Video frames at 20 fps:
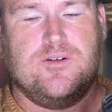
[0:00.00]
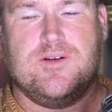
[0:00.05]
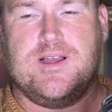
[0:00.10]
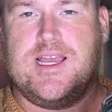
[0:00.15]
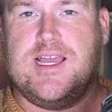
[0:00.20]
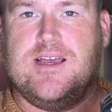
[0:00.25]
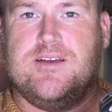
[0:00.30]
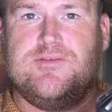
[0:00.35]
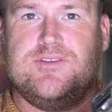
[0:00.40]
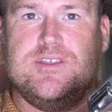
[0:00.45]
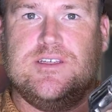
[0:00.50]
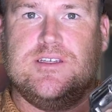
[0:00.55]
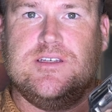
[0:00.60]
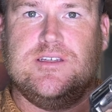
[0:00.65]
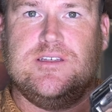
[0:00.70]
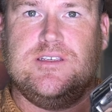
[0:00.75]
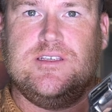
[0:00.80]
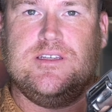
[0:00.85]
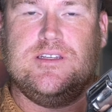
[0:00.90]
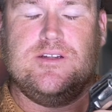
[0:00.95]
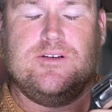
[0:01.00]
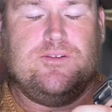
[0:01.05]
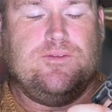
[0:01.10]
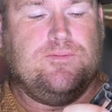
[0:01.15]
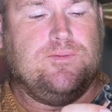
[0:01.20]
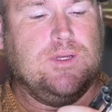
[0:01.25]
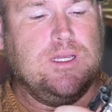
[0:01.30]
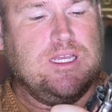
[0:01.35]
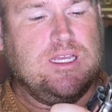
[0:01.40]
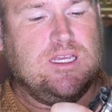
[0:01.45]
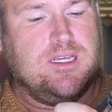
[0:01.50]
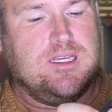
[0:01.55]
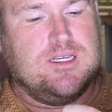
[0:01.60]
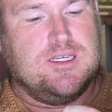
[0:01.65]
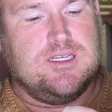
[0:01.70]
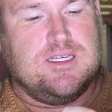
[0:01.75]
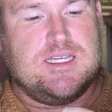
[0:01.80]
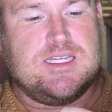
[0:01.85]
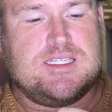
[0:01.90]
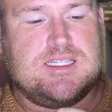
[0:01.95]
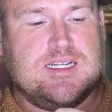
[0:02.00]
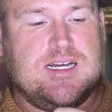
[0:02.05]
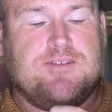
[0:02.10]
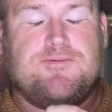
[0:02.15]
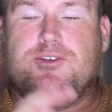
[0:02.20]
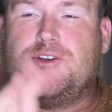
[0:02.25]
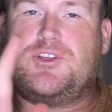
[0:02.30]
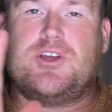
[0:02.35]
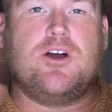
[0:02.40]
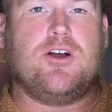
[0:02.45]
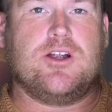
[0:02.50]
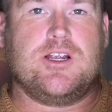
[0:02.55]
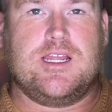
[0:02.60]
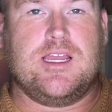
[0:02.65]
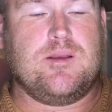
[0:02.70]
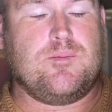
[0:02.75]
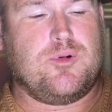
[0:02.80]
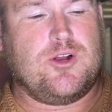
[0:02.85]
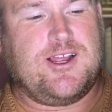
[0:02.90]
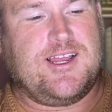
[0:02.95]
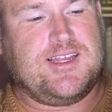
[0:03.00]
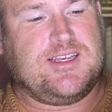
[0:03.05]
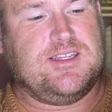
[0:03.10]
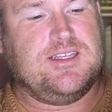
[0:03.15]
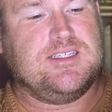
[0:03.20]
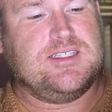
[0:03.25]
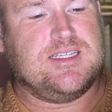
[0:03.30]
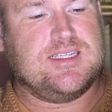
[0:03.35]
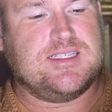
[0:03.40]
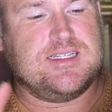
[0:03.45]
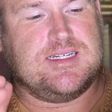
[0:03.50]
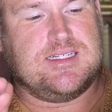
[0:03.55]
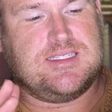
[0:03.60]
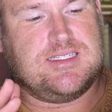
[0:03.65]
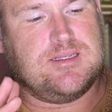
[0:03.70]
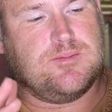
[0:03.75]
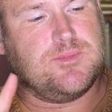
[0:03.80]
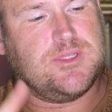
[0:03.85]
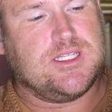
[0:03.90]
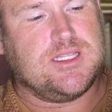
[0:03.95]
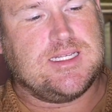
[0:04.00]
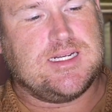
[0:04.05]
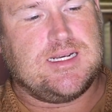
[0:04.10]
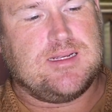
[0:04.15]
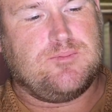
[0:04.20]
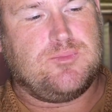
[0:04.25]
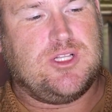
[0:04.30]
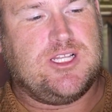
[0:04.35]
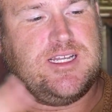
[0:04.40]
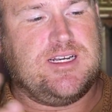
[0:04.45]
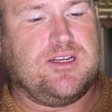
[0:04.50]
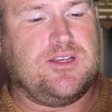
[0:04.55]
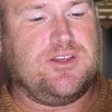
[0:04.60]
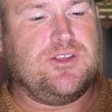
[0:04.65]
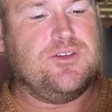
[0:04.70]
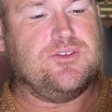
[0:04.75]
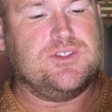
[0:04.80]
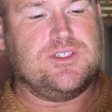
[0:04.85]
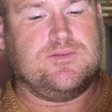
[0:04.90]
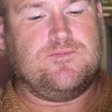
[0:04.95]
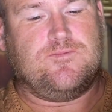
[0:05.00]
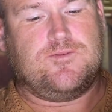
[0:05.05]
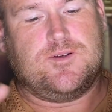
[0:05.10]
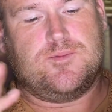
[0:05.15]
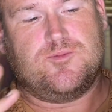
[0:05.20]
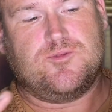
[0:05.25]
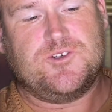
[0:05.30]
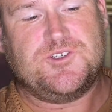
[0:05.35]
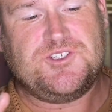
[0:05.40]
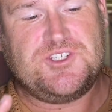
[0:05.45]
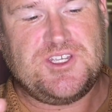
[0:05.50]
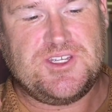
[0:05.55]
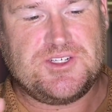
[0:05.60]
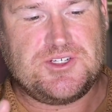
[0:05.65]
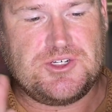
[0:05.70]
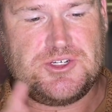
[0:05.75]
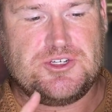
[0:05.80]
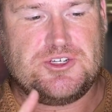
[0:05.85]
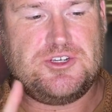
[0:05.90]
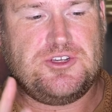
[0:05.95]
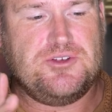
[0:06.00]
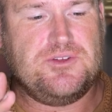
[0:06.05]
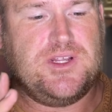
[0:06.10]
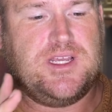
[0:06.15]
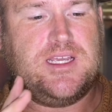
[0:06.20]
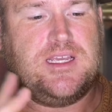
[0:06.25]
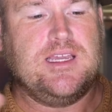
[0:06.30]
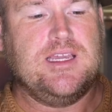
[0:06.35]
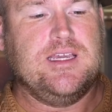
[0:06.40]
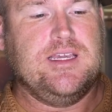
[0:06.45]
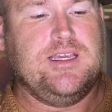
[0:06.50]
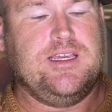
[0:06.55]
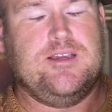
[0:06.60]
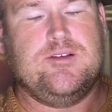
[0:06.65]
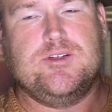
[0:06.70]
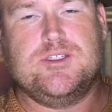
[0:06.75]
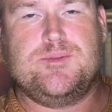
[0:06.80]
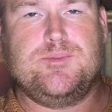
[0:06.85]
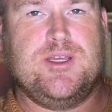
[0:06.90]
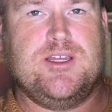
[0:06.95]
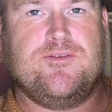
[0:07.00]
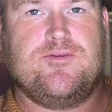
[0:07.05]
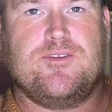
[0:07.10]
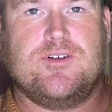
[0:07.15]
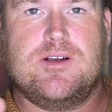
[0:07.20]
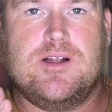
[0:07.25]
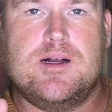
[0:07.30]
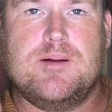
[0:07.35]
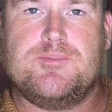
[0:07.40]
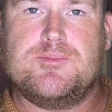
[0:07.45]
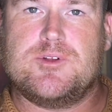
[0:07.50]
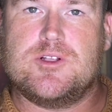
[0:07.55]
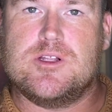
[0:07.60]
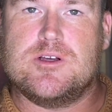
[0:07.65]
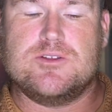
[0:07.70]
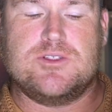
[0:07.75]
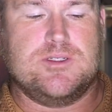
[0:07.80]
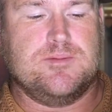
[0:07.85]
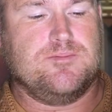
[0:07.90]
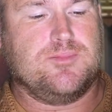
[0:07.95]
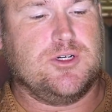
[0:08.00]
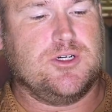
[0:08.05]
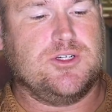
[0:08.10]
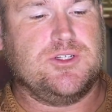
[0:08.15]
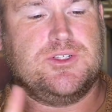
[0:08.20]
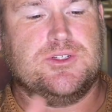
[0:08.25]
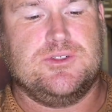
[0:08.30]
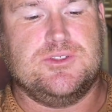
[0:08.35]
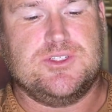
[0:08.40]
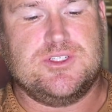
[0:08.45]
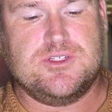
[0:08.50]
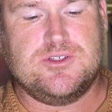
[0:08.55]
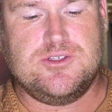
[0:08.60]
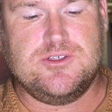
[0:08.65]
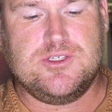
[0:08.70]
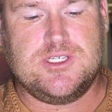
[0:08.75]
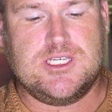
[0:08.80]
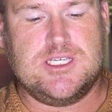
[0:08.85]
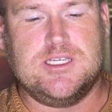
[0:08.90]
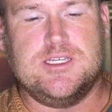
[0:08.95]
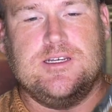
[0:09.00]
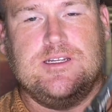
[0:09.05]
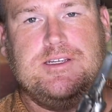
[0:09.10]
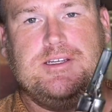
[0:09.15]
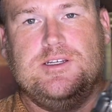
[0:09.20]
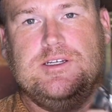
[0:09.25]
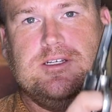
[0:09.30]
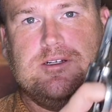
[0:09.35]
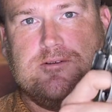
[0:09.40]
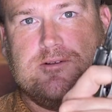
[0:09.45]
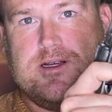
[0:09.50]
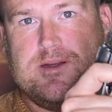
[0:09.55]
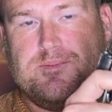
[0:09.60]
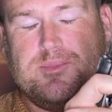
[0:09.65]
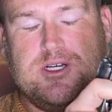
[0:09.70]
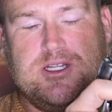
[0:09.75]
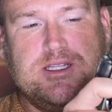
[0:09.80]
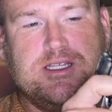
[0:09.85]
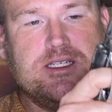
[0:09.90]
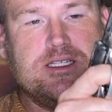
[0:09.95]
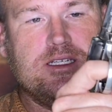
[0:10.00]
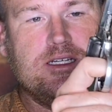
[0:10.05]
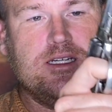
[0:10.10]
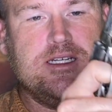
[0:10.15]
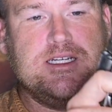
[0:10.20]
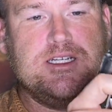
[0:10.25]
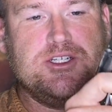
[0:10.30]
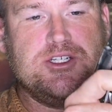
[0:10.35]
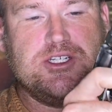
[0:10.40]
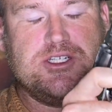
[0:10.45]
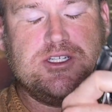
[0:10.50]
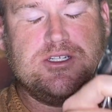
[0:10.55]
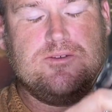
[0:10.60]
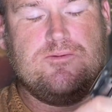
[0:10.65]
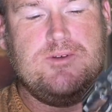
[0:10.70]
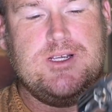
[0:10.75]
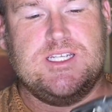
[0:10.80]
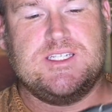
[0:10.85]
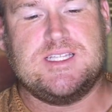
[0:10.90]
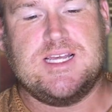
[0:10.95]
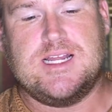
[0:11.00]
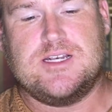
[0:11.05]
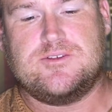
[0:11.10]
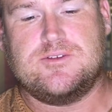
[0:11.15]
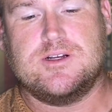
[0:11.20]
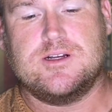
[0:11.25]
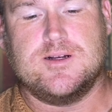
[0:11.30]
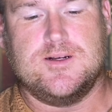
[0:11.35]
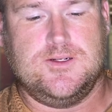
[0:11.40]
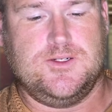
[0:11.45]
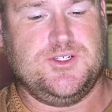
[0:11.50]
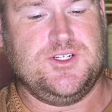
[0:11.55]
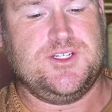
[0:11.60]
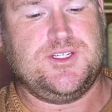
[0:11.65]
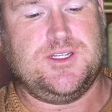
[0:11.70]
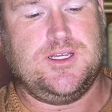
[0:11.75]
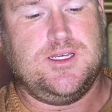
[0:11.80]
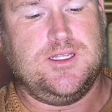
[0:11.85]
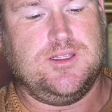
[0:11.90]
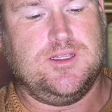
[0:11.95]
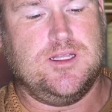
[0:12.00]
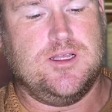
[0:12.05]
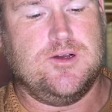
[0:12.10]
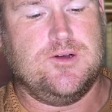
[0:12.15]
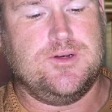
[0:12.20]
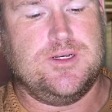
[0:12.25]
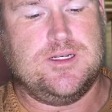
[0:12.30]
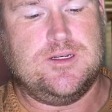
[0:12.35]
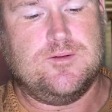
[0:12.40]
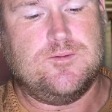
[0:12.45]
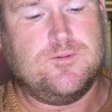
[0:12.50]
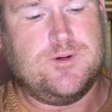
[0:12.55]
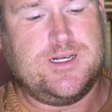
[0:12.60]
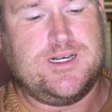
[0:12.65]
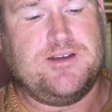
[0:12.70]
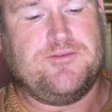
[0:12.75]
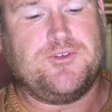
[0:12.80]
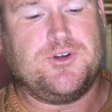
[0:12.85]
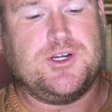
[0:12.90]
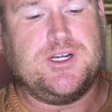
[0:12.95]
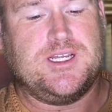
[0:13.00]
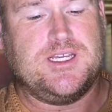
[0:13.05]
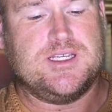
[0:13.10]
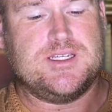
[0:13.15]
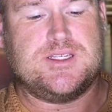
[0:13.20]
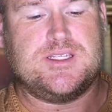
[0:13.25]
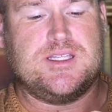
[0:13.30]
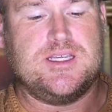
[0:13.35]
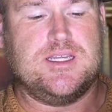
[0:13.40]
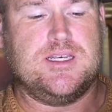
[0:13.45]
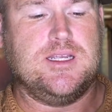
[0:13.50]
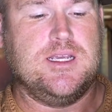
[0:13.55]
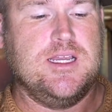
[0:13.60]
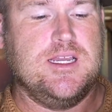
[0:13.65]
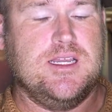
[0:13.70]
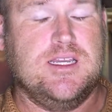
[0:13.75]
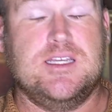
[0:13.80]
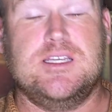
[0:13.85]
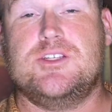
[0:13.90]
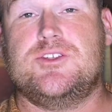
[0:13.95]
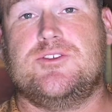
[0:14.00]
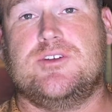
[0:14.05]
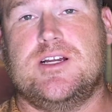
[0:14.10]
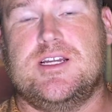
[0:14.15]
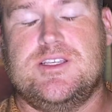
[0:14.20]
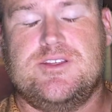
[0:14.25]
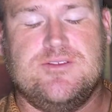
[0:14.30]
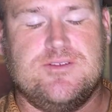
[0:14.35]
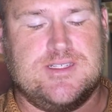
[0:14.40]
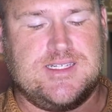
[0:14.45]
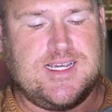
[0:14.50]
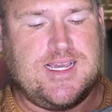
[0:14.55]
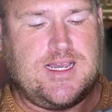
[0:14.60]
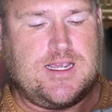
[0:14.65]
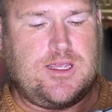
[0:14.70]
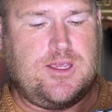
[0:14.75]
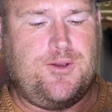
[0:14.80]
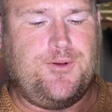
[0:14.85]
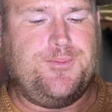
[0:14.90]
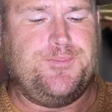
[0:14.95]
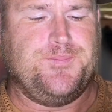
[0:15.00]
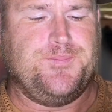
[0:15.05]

have to, you know, it's not for target practice. It's not something that I plan on using for precision shooting. It was meant for up close and personal, so you can get a good grip on this gun and just squeeze that trigger and just unload into whatever it is that is trying to attack you.